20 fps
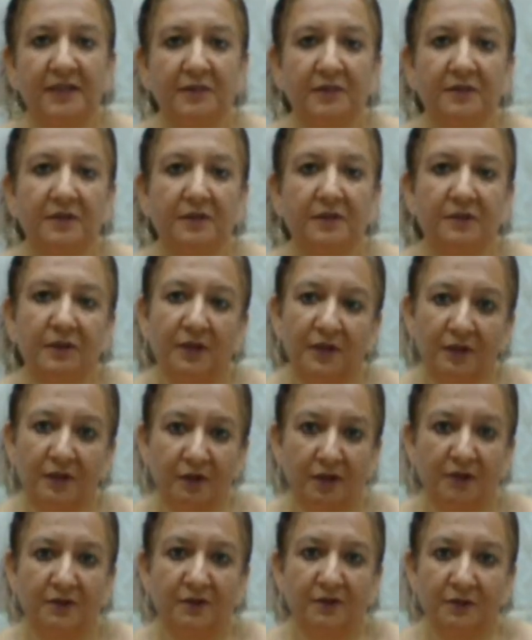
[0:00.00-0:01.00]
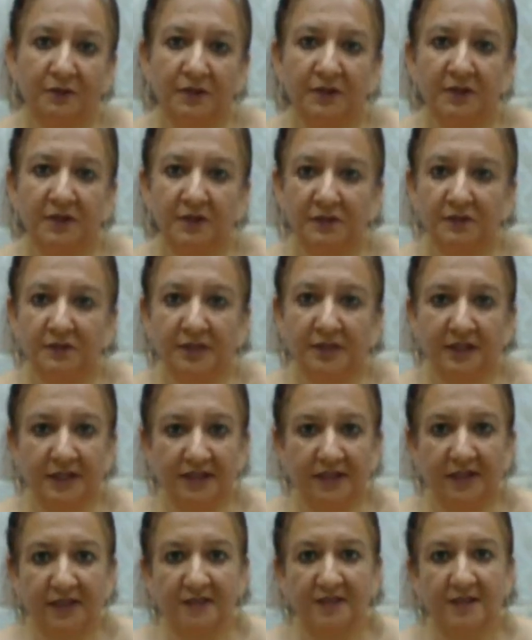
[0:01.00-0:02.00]
with you and not go into
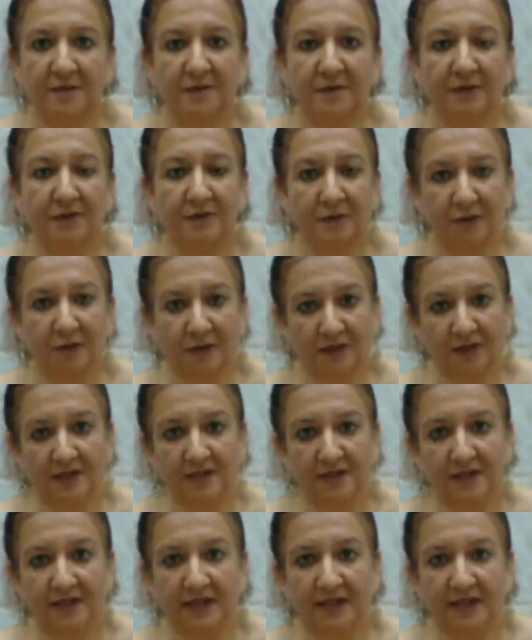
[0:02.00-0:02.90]
details about what is